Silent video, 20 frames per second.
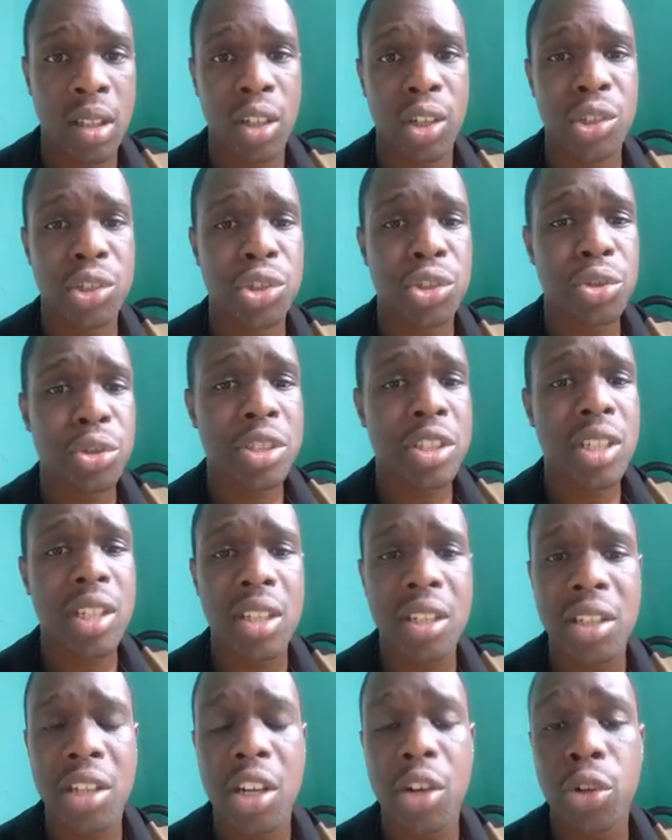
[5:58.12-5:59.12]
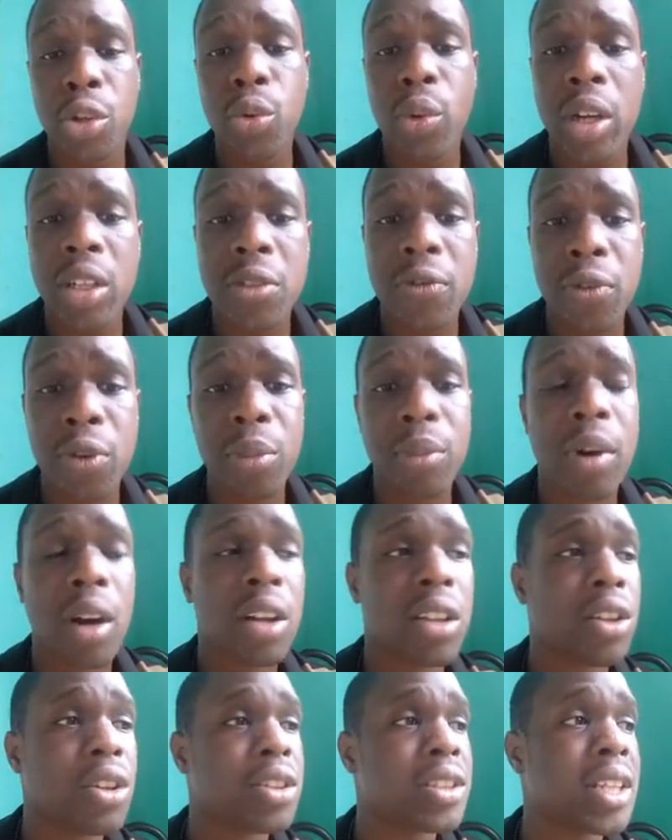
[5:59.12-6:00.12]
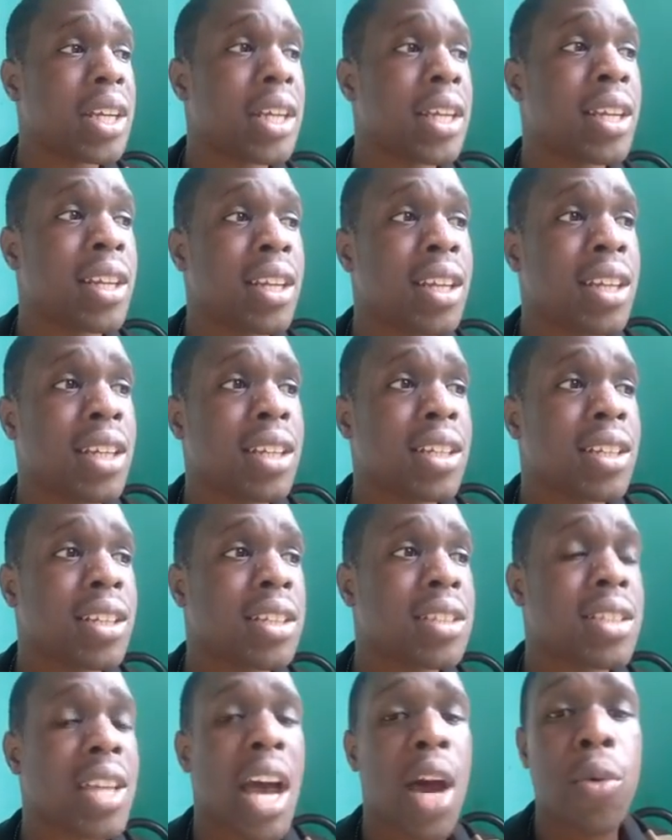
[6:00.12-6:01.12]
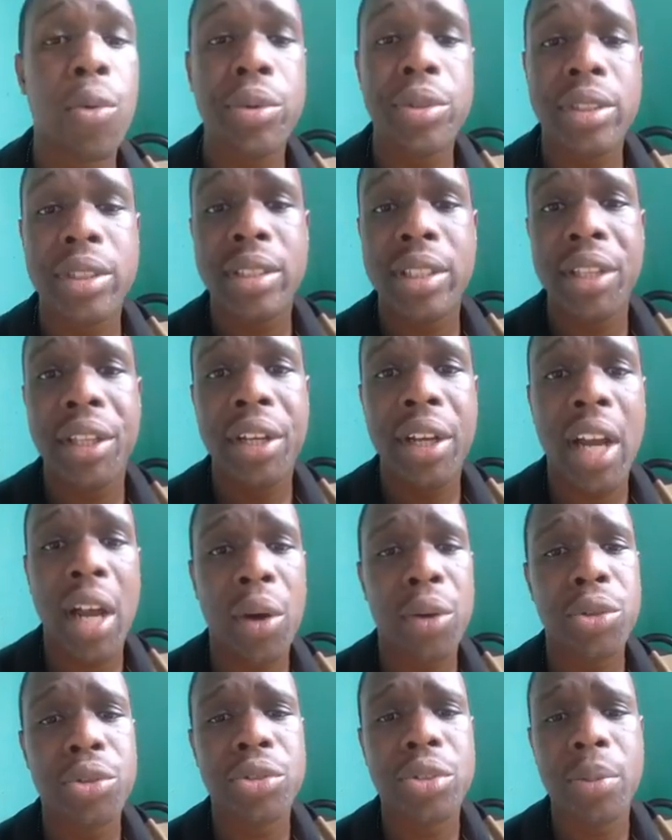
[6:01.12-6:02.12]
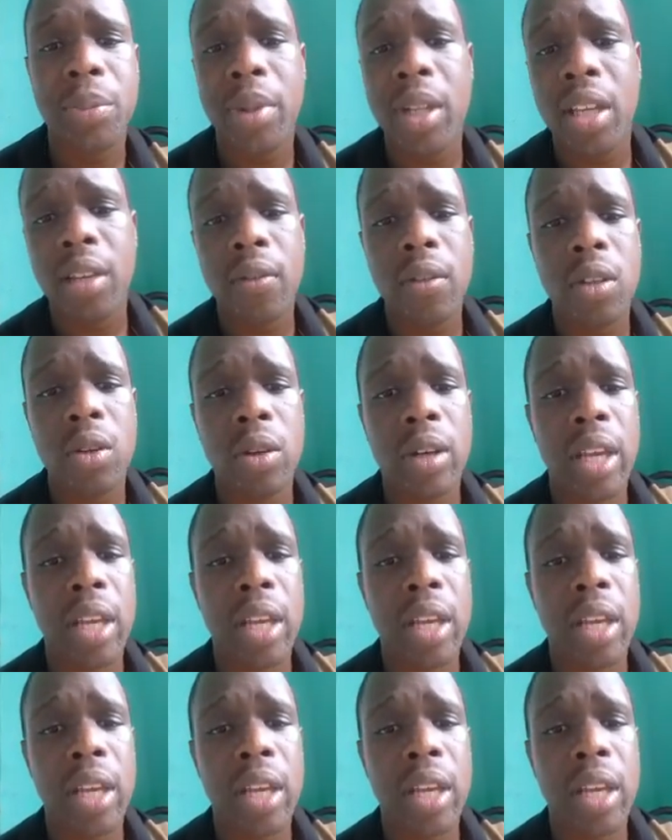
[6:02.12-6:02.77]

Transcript: Because you're sitting there, you watch football all day. Because I was there, I used to play video